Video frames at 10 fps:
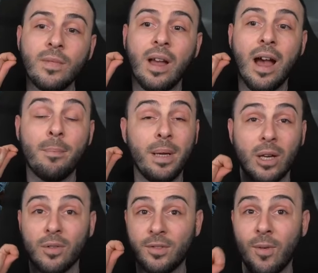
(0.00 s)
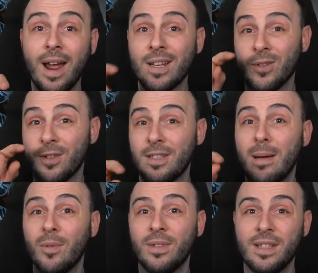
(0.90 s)
uh, Pillar of Trials on
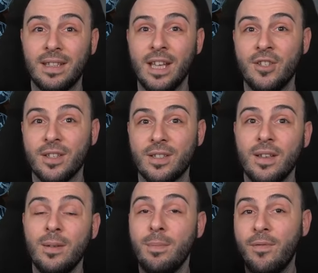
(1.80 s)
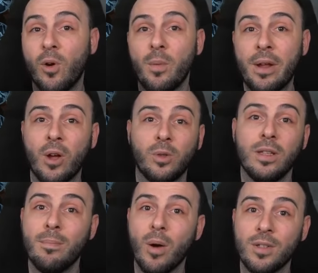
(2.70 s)
some of the stages before we got to
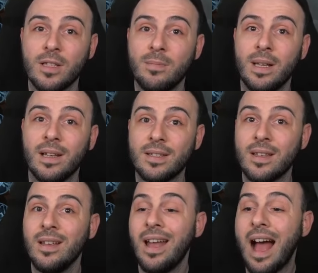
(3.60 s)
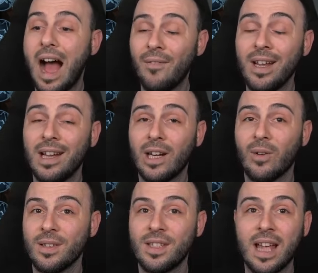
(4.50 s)
the bosses because having her
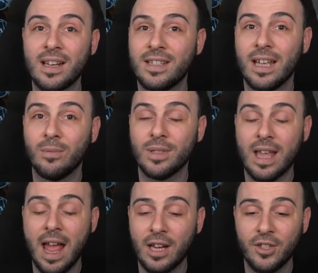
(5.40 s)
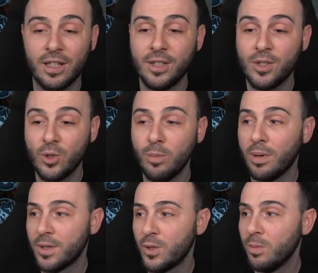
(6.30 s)
on a stun set was actually
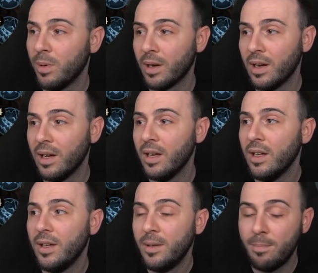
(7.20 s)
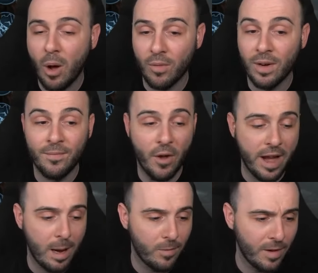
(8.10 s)
super, super uh, powerful, very
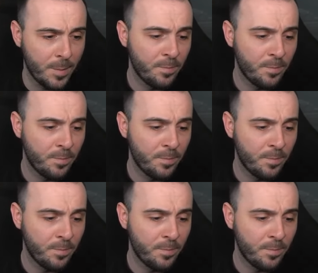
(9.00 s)
helpful.